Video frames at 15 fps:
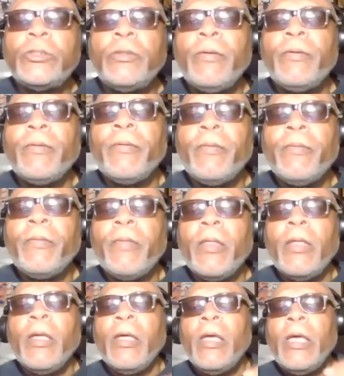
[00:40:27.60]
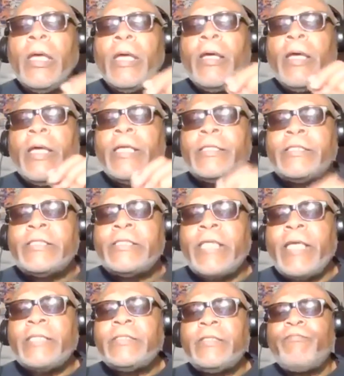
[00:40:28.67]
excessive project
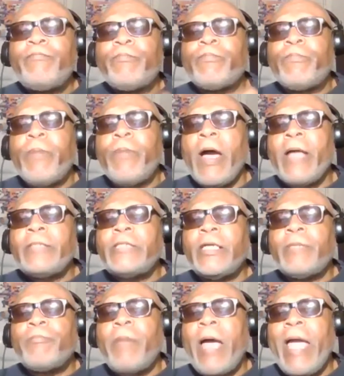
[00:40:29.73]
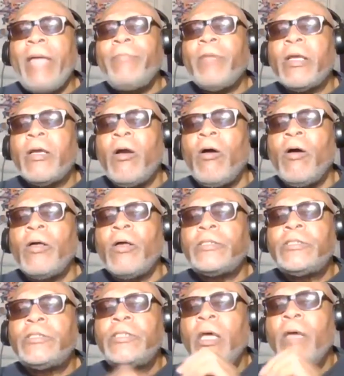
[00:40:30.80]
pipe costs, particularly
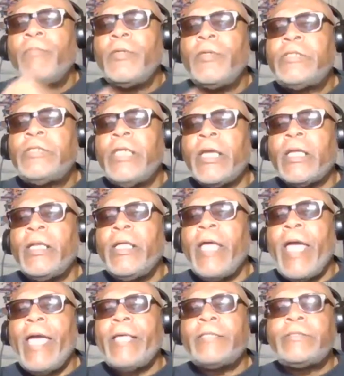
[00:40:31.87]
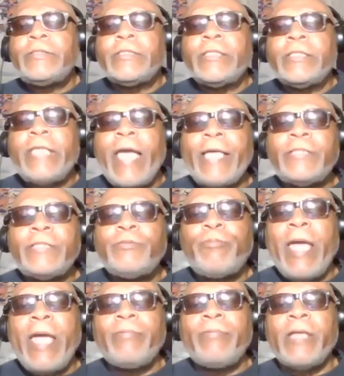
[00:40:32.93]
as gas pipelines replace
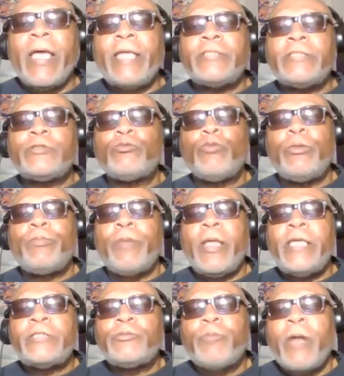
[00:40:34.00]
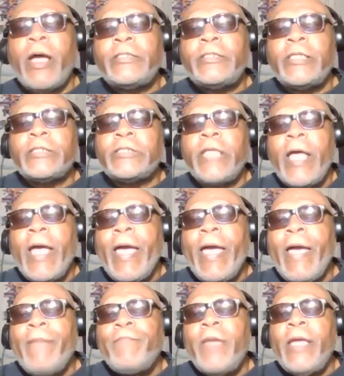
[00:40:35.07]
projects have made little
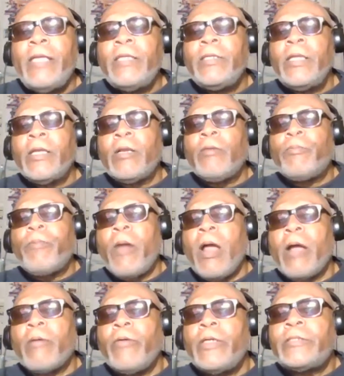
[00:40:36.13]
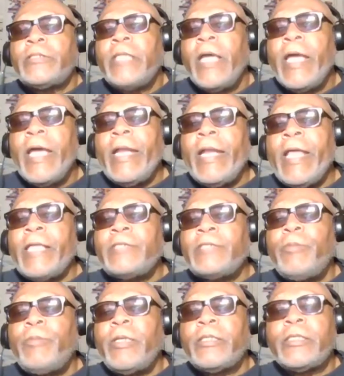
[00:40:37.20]
progress and has been consistently
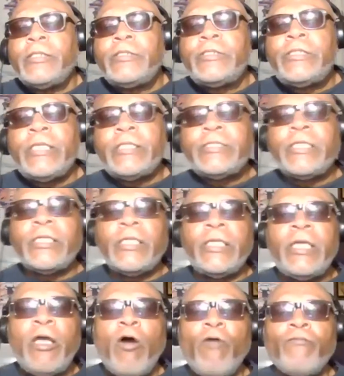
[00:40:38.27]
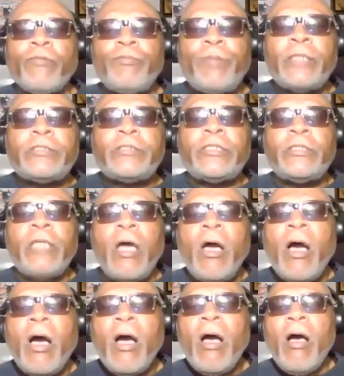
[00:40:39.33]
over budget. Also,
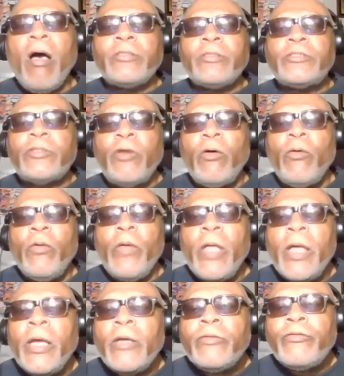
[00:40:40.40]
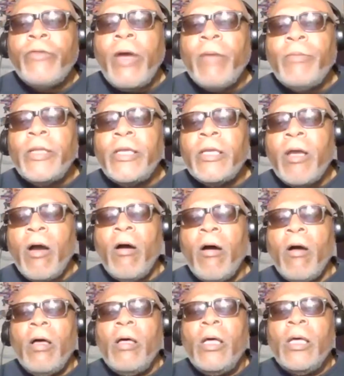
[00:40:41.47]
troubling are WGL's